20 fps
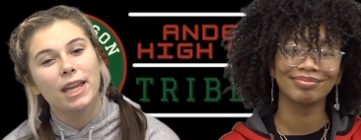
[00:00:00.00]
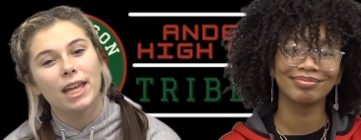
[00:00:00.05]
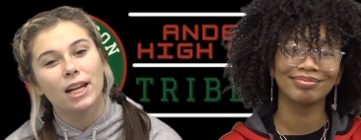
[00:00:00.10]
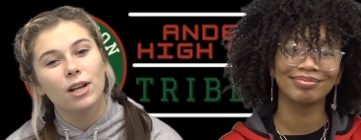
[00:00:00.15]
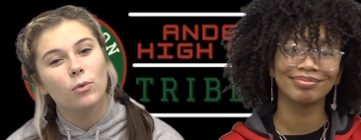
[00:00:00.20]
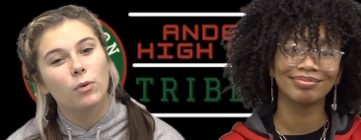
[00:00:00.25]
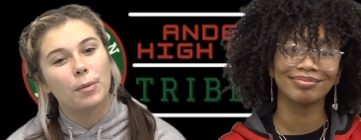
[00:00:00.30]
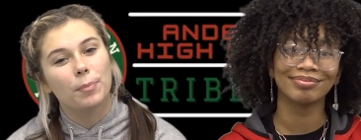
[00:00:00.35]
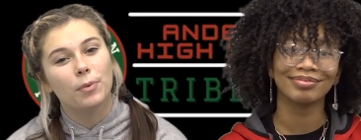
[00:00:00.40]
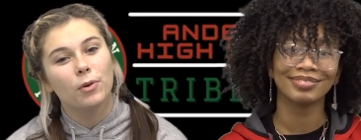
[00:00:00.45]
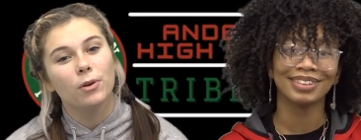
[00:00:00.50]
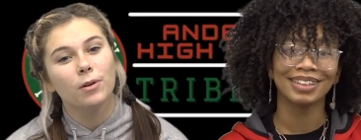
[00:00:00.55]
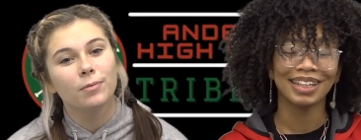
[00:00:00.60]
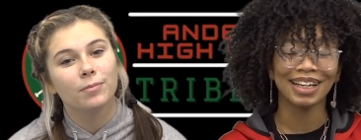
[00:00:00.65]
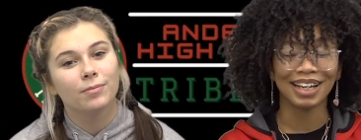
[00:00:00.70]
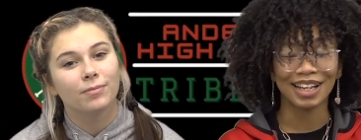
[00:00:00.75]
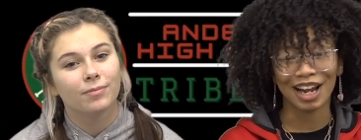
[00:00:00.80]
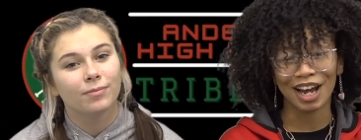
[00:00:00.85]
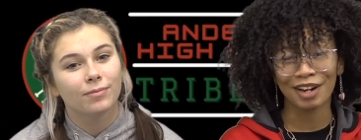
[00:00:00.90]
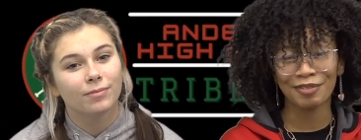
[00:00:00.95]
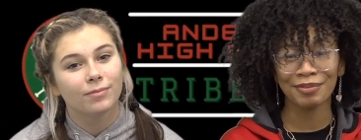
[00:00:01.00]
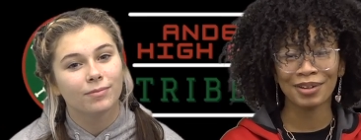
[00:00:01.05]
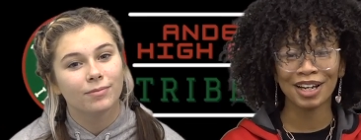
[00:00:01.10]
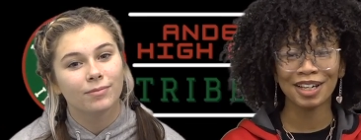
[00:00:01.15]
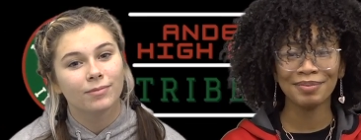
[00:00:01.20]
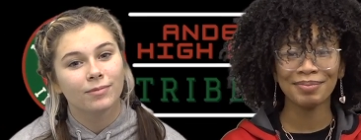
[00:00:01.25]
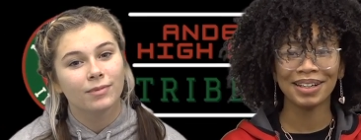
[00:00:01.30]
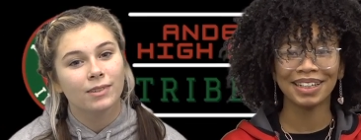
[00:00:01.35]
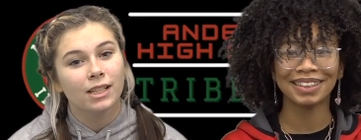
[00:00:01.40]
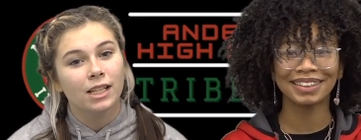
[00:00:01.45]
Speaker 1: Hannah Whipple. And I'm
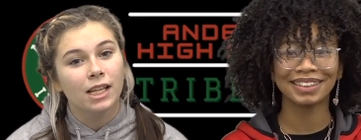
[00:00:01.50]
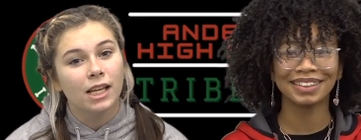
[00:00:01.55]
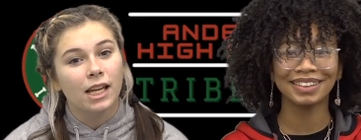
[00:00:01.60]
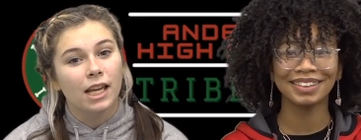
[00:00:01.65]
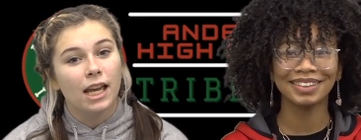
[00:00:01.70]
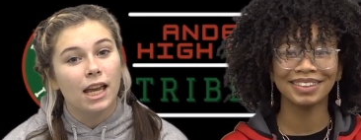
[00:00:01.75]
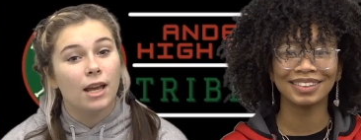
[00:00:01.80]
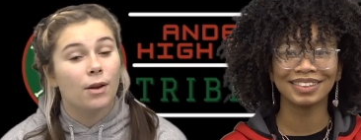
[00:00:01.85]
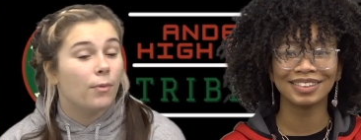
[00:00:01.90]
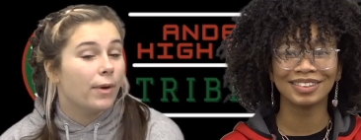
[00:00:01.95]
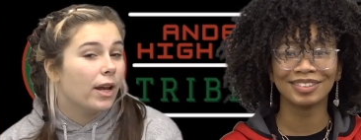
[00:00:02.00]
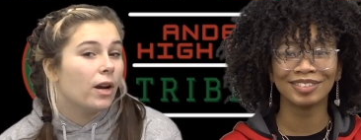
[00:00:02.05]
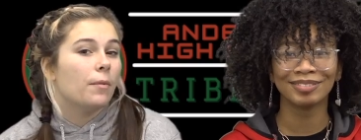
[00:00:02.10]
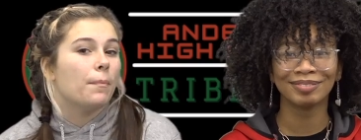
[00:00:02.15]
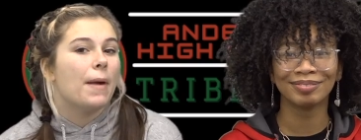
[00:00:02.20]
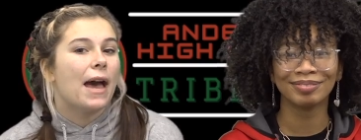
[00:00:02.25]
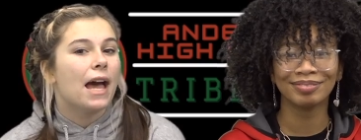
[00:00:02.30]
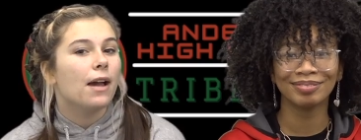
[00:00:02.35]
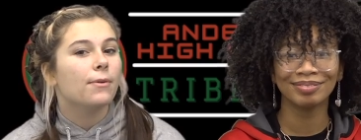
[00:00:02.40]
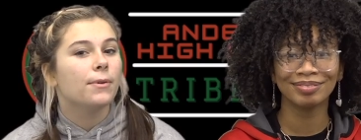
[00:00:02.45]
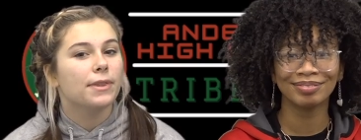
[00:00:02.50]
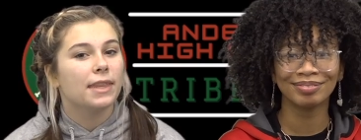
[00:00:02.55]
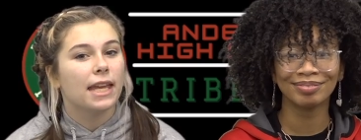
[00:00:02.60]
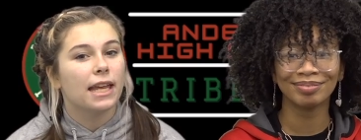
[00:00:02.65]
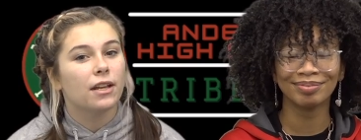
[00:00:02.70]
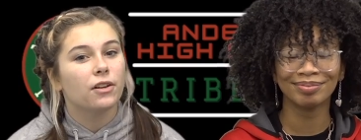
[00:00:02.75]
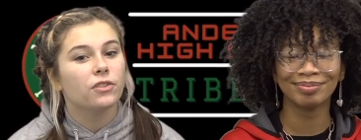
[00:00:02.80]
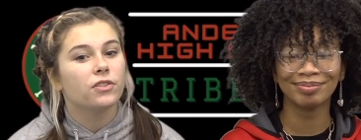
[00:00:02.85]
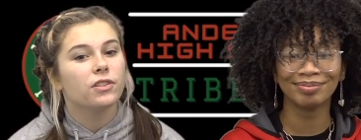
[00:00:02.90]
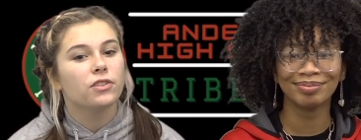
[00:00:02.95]
Ryan Mason. And we are back with the
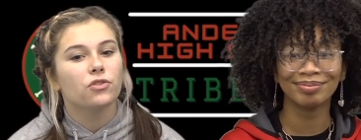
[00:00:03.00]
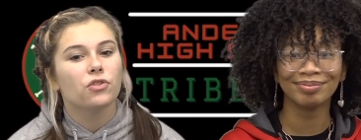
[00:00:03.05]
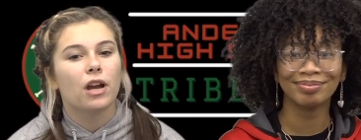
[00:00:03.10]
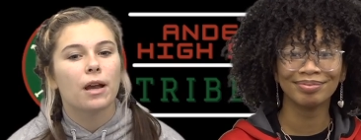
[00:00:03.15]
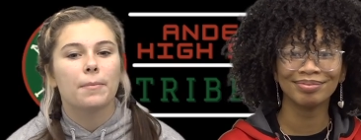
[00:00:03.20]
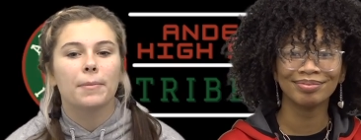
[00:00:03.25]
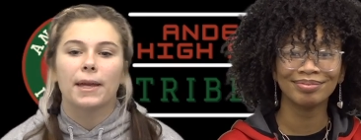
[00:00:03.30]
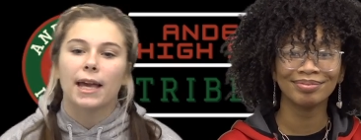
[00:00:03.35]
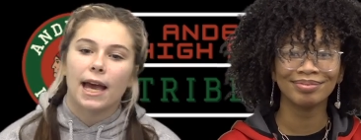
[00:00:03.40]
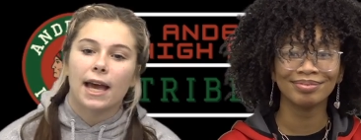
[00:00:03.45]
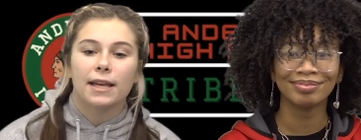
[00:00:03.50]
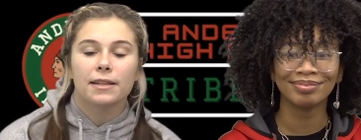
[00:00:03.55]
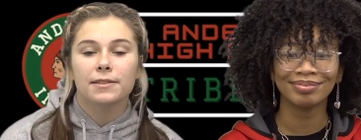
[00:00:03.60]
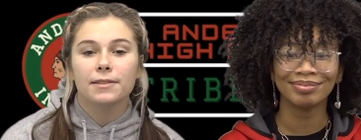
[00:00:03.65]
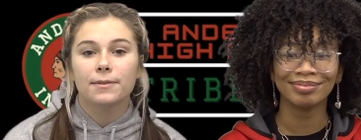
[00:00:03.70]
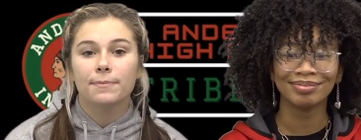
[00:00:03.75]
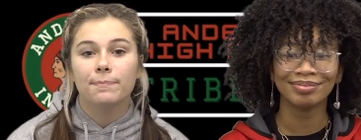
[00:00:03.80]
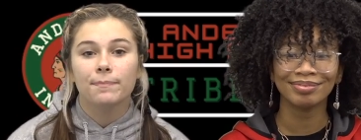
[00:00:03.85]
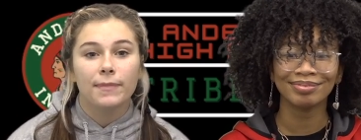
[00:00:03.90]
Anderson Tribecast.